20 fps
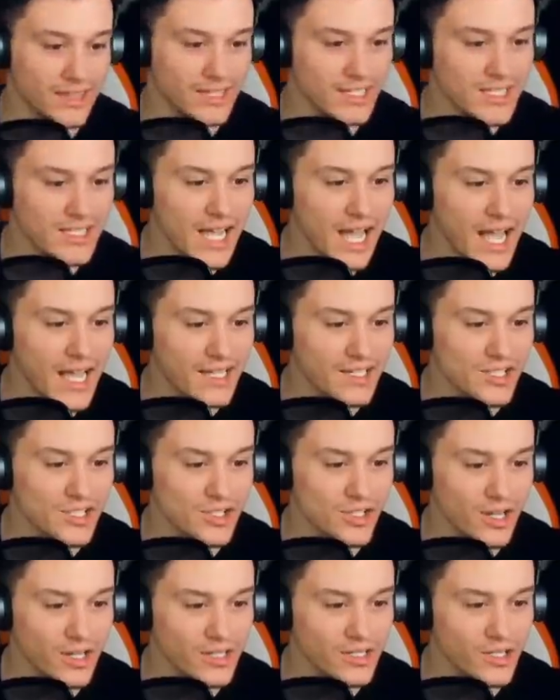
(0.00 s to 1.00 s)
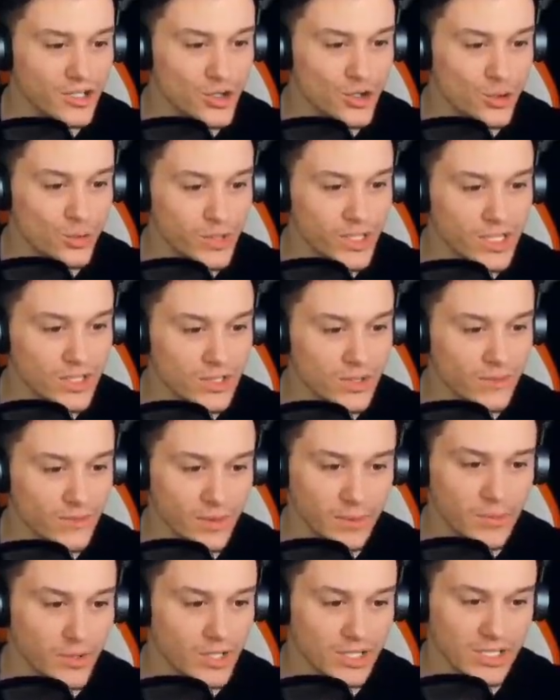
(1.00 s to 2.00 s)
This guy is stuck in the tree or
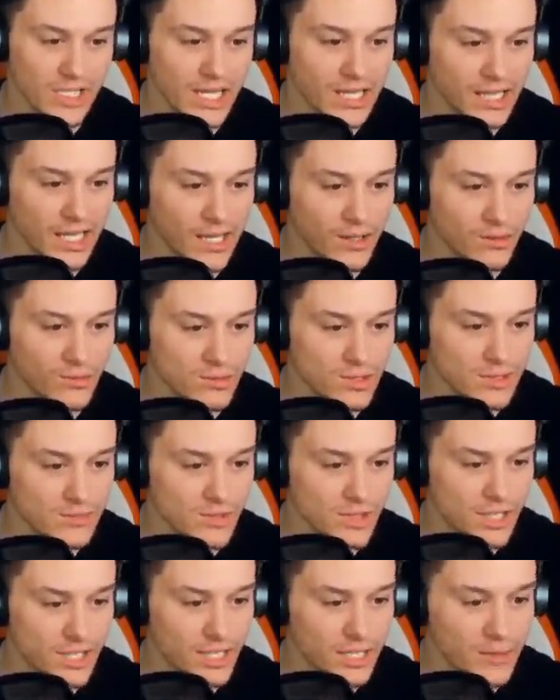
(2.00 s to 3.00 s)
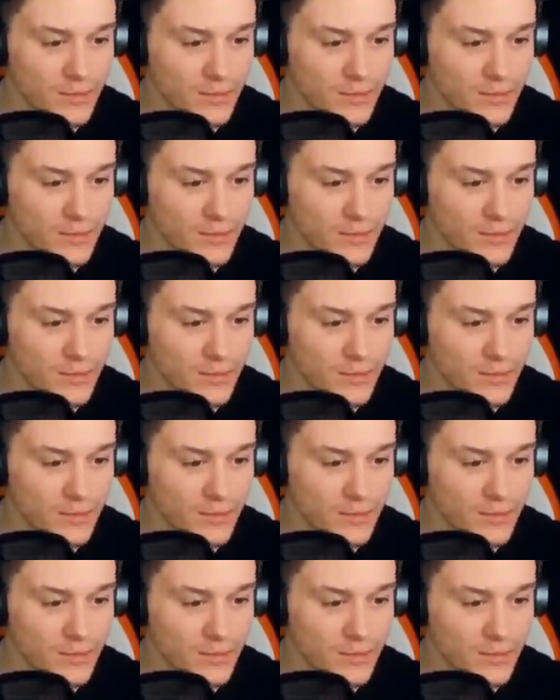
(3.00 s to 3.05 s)
something because I don't seem to get